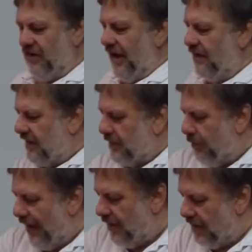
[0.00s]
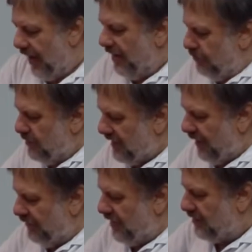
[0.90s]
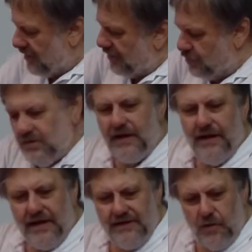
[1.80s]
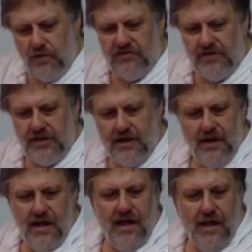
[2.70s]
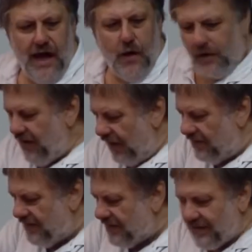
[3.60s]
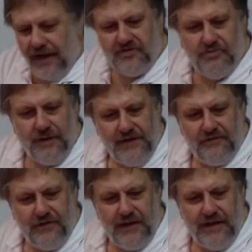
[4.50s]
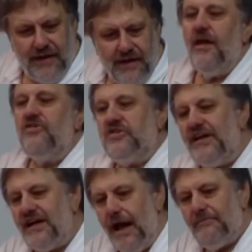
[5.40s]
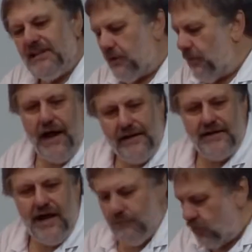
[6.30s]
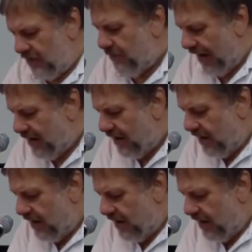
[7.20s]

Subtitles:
chance, while I'm serving tea to the lady or she, our hands touch briefly. She comes, I come with my